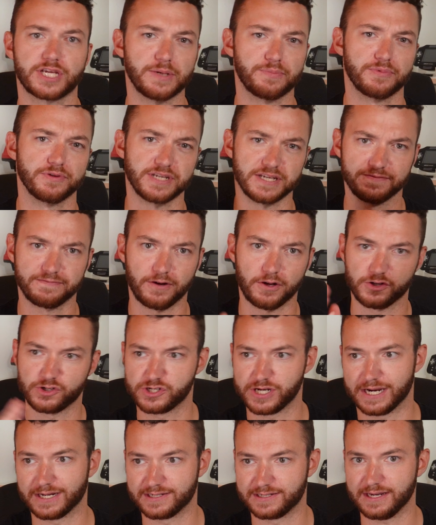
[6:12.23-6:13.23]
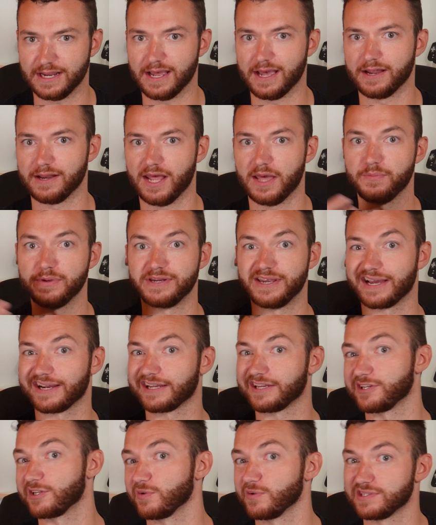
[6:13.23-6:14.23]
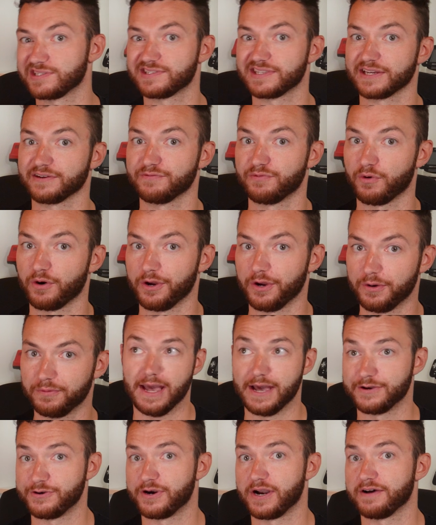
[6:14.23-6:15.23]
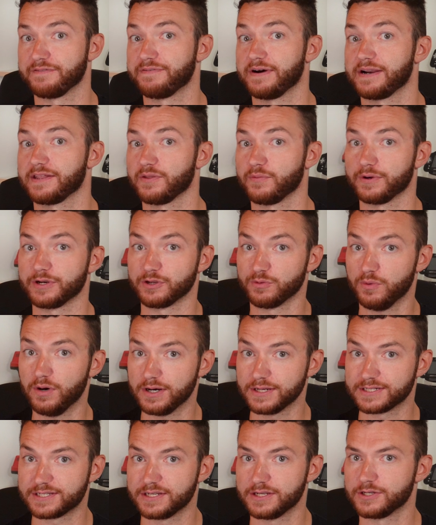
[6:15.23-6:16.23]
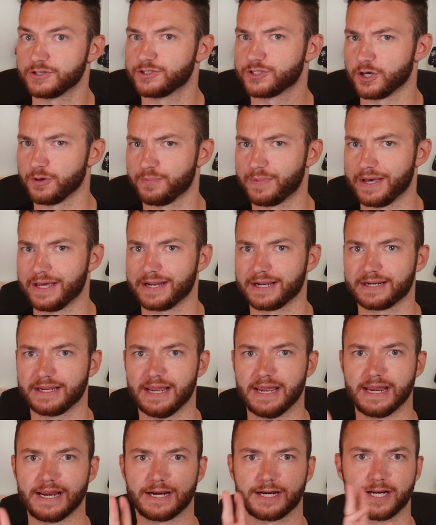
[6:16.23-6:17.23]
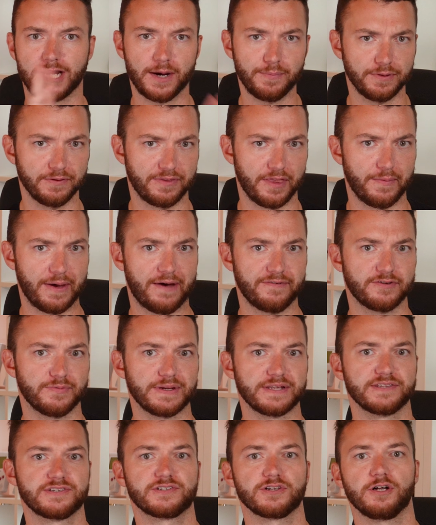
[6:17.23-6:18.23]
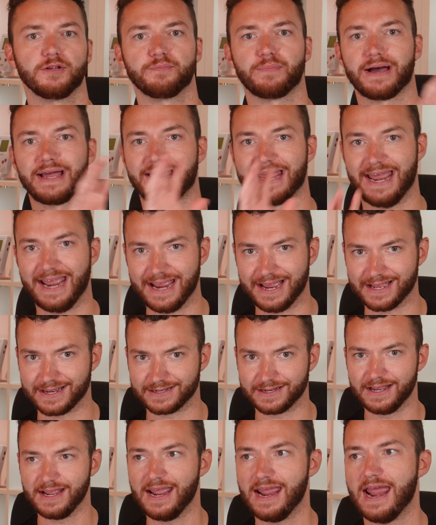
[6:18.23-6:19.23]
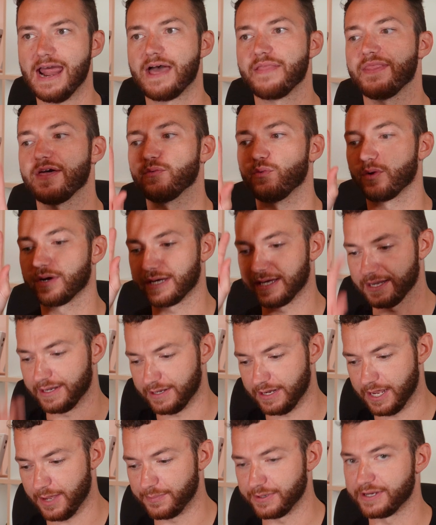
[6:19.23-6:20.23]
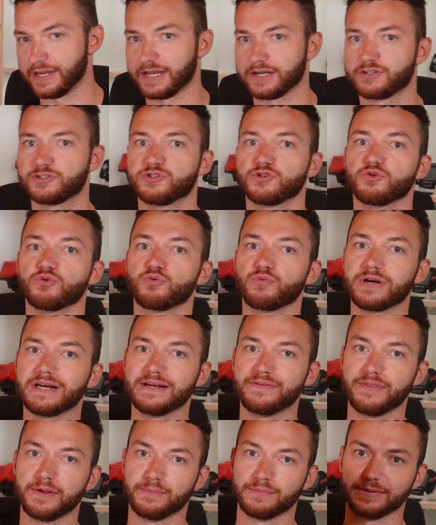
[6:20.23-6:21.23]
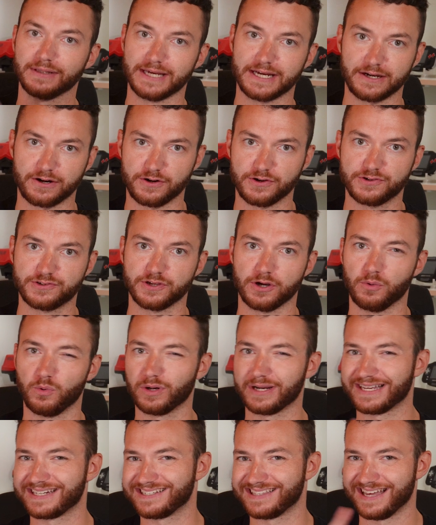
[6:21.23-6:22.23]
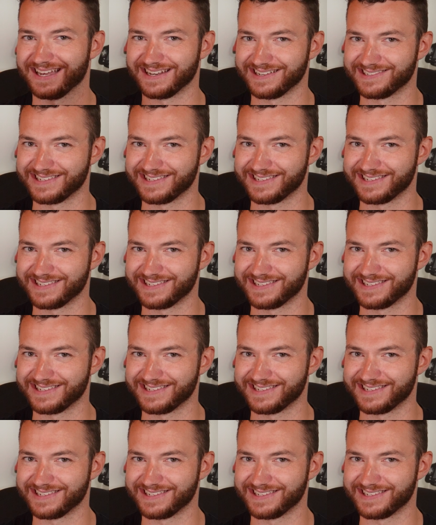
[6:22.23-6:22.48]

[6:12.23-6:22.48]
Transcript: keep the default checked and EmuDeck can do its thing for you. And you're not finding the one you want, don't panic. A couple of them have to be installed by hand, and then we'll get EmuDeck to read them later. So we'll get to that in a